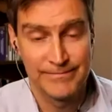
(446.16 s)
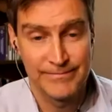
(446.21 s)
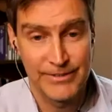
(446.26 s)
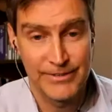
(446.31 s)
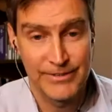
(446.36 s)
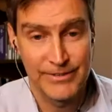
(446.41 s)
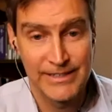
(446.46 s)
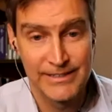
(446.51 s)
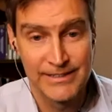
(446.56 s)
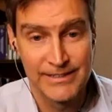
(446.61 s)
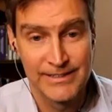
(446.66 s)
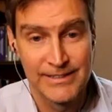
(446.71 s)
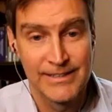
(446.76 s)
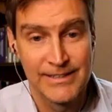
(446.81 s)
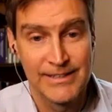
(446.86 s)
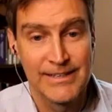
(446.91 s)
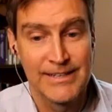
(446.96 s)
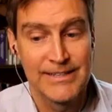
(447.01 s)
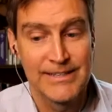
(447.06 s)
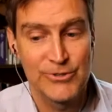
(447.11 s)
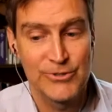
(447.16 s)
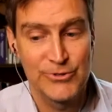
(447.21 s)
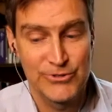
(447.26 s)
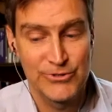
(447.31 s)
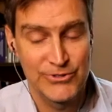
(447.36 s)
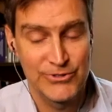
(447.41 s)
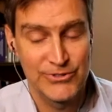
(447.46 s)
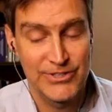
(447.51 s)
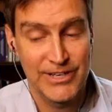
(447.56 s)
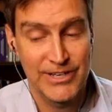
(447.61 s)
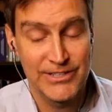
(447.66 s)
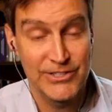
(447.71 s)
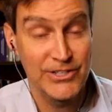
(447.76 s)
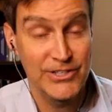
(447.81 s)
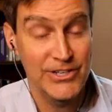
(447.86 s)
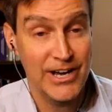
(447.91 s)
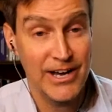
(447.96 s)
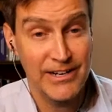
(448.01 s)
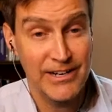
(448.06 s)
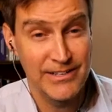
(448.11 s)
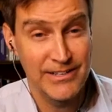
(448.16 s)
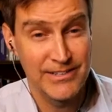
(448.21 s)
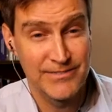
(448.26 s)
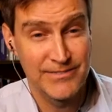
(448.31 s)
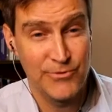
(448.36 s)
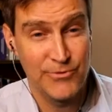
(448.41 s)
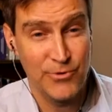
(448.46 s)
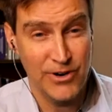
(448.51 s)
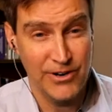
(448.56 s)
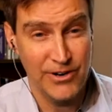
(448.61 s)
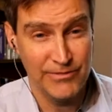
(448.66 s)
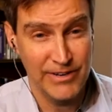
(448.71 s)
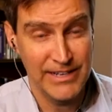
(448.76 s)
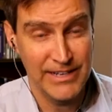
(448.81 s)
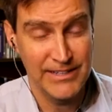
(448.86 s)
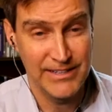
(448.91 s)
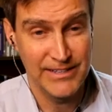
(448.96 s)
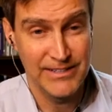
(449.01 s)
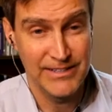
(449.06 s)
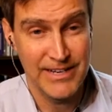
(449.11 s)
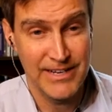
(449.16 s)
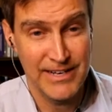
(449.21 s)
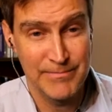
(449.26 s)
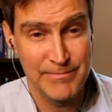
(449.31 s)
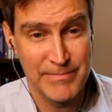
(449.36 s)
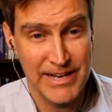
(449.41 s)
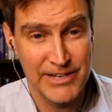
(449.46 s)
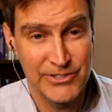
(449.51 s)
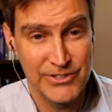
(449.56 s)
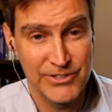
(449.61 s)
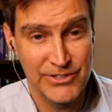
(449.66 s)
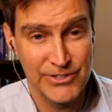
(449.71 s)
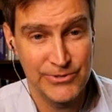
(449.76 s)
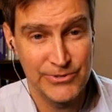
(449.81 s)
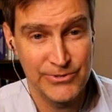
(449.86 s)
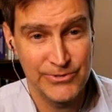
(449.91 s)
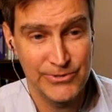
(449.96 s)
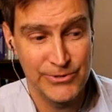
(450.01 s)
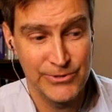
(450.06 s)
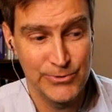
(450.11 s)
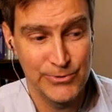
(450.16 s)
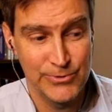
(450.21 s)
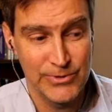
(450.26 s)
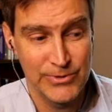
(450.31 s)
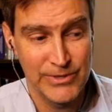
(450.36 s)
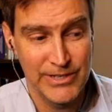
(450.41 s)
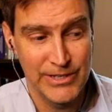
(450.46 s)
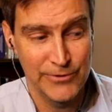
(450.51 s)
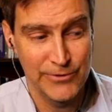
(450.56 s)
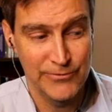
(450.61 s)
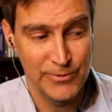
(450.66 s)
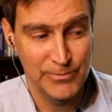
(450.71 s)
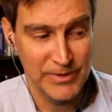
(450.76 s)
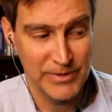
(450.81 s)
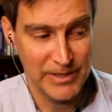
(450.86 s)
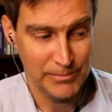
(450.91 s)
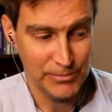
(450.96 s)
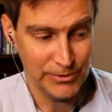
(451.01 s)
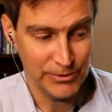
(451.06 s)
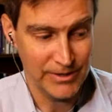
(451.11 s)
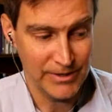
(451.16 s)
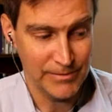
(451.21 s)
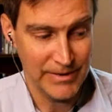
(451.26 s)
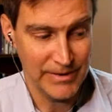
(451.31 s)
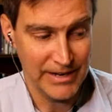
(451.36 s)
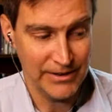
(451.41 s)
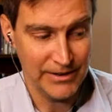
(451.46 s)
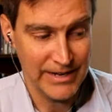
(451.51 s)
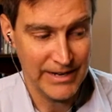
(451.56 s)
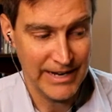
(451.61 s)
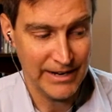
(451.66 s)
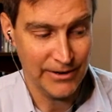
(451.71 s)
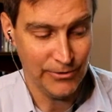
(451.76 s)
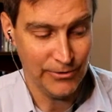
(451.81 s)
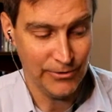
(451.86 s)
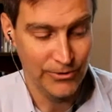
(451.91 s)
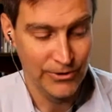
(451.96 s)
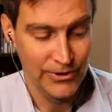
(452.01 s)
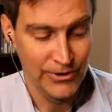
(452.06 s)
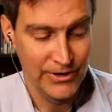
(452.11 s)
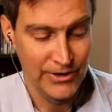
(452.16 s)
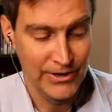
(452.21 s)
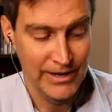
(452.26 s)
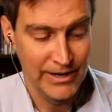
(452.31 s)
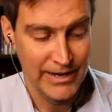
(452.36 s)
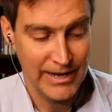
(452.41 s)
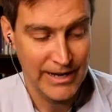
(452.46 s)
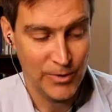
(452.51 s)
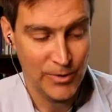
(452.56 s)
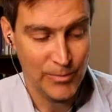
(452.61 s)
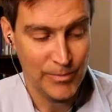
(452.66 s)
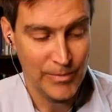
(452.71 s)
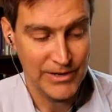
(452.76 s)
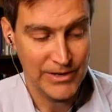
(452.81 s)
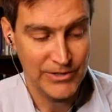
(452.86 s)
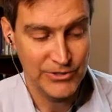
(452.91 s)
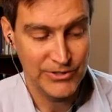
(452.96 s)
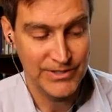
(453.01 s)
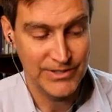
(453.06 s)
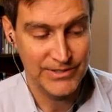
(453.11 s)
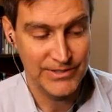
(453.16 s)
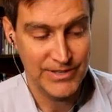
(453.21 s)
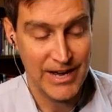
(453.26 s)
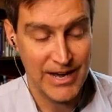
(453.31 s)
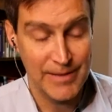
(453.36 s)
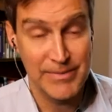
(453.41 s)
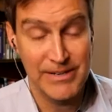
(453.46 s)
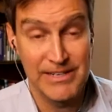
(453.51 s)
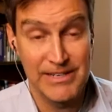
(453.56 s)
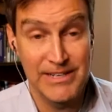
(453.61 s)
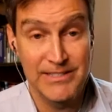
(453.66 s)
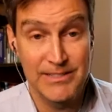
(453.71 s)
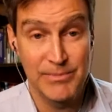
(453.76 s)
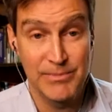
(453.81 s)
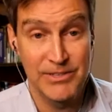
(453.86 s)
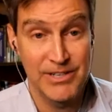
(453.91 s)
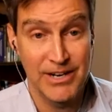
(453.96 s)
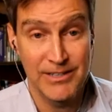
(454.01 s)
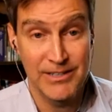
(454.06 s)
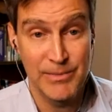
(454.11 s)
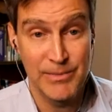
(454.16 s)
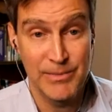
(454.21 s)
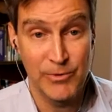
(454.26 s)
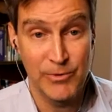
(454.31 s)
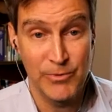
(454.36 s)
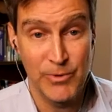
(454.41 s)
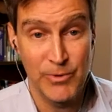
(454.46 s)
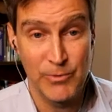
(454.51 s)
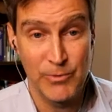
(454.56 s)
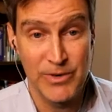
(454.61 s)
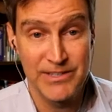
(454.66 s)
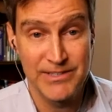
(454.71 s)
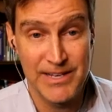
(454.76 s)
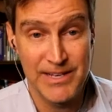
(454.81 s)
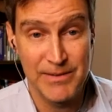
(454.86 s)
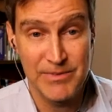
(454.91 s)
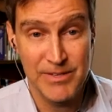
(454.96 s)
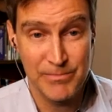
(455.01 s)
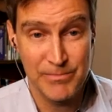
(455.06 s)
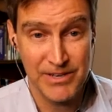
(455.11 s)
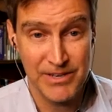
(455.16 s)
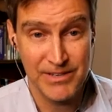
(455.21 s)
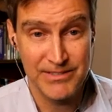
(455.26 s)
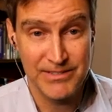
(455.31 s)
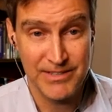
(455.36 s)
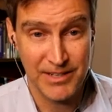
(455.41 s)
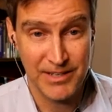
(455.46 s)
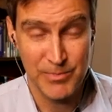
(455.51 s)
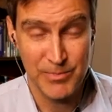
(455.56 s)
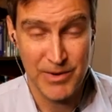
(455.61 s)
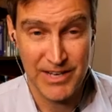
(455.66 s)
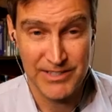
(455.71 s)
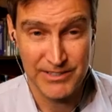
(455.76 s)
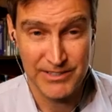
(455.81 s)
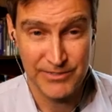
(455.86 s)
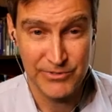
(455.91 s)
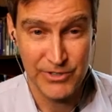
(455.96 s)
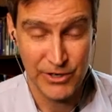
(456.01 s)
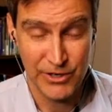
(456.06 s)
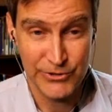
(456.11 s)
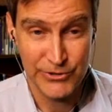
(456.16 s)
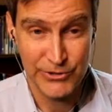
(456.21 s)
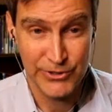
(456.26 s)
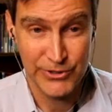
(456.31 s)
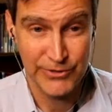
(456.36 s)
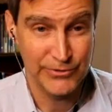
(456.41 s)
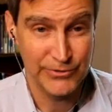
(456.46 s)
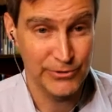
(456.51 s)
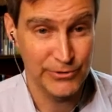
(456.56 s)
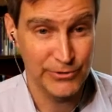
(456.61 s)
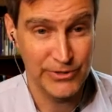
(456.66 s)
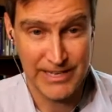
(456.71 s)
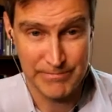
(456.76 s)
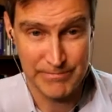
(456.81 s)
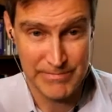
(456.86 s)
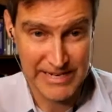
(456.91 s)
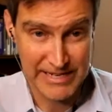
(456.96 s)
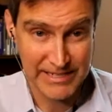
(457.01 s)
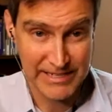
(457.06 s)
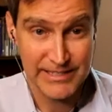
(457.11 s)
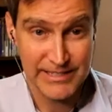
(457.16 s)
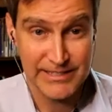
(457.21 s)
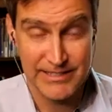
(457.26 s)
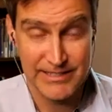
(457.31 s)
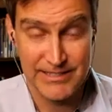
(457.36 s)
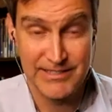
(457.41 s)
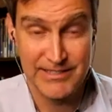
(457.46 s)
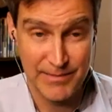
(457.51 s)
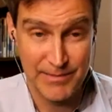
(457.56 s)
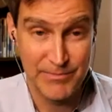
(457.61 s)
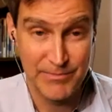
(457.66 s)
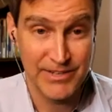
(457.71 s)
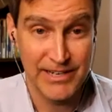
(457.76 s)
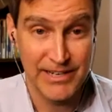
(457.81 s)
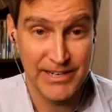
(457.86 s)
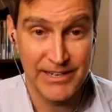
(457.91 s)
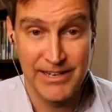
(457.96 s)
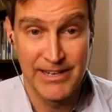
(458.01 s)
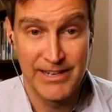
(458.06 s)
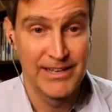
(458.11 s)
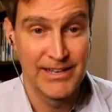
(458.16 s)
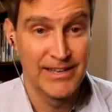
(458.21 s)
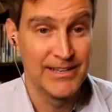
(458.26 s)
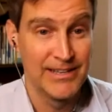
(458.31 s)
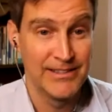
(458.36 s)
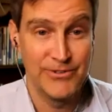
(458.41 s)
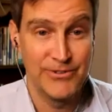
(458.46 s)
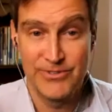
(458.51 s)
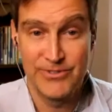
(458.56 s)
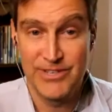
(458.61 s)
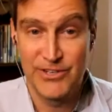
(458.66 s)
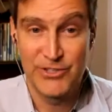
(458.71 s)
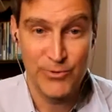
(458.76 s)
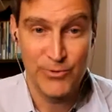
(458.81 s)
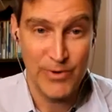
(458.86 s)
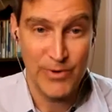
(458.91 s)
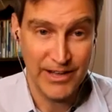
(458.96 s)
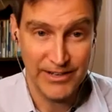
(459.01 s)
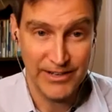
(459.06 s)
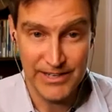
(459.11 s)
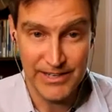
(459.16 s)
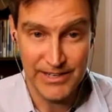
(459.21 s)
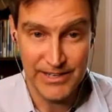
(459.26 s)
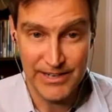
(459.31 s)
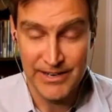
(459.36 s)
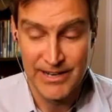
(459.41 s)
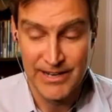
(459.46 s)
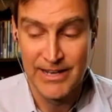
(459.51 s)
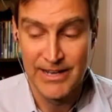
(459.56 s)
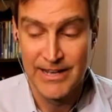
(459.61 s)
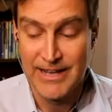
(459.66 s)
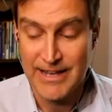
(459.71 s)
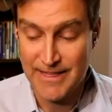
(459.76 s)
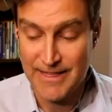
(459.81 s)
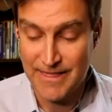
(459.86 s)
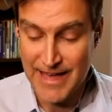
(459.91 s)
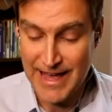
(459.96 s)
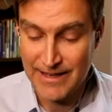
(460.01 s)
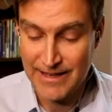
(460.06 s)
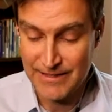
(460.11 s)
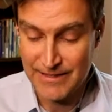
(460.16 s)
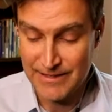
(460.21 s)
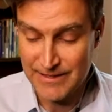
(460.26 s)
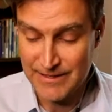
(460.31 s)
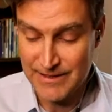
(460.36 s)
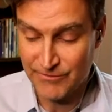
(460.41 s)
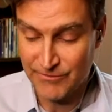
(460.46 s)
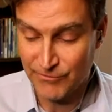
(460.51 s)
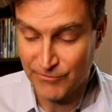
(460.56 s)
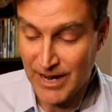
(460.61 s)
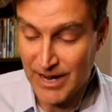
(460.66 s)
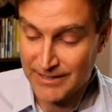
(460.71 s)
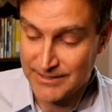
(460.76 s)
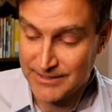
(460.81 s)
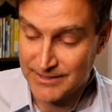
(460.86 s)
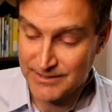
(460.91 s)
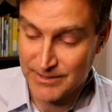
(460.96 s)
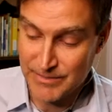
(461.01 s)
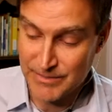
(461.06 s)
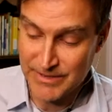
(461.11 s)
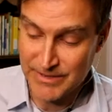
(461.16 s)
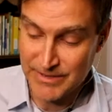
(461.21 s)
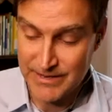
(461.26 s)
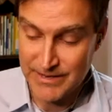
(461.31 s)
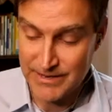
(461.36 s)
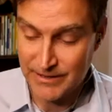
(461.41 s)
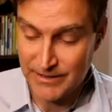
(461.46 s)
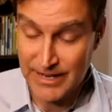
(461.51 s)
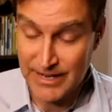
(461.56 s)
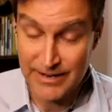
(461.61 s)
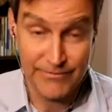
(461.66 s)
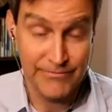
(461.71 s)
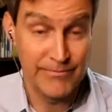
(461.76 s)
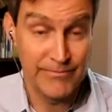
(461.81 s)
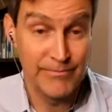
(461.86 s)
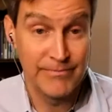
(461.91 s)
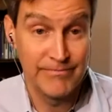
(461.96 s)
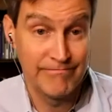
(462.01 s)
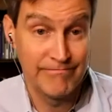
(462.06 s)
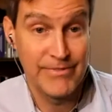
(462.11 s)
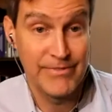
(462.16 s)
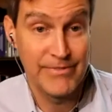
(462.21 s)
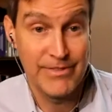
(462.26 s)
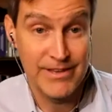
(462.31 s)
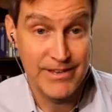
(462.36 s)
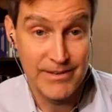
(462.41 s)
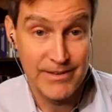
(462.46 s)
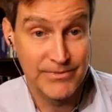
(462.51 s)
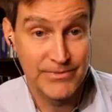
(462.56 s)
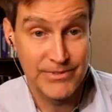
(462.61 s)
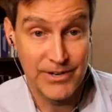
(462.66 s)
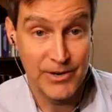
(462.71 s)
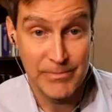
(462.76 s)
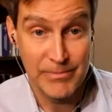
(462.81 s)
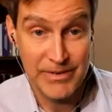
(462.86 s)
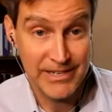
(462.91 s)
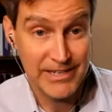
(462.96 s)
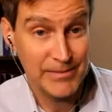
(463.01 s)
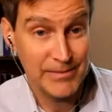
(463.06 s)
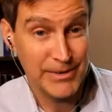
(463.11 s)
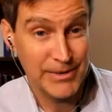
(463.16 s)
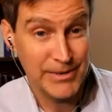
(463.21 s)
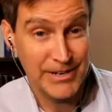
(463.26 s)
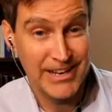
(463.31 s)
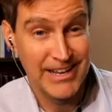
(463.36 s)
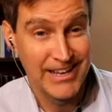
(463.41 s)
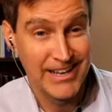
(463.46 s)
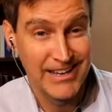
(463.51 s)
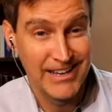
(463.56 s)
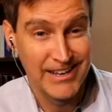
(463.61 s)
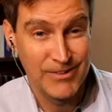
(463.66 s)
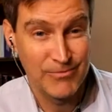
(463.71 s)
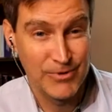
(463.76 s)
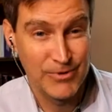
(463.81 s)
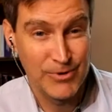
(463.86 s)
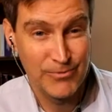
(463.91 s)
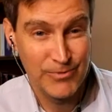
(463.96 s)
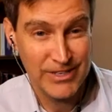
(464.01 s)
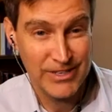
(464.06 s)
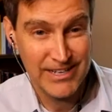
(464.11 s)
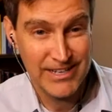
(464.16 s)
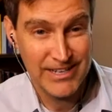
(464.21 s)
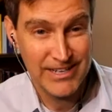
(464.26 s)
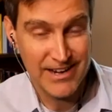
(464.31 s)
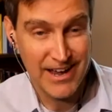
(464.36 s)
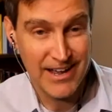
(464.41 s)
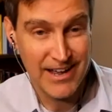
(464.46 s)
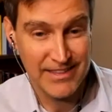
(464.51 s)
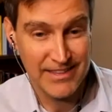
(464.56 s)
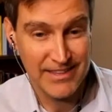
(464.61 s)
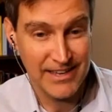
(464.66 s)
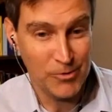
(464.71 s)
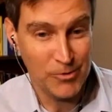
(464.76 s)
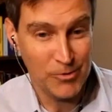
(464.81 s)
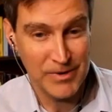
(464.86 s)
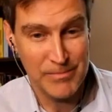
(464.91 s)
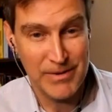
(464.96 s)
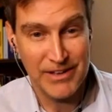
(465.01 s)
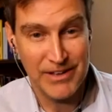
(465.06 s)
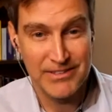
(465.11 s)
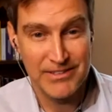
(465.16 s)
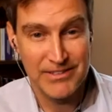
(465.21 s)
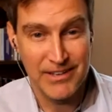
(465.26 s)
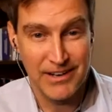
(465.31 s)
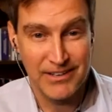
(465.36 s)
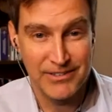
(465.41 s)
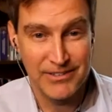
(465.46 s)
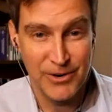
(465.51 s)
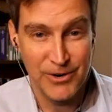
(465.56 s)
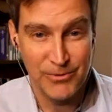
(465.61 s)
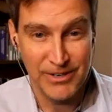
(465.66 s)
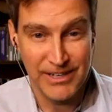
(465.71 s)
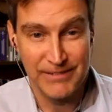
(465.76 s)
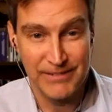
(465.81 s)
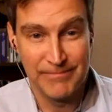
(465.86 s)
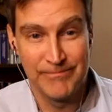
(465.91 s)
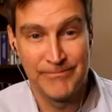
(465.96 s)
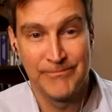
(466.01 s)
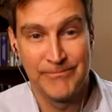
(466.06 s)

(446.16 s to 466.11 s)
right. There's such an audience for it, right? And I imagine you you hear from people about how how much this topic needs to be talked about. We, seem to be a sex positive culture. If you look at media, it seems like there's sensuality and and that and, and eroticism in, in a lot of themes in our media, but we're really not that open about sex, are we?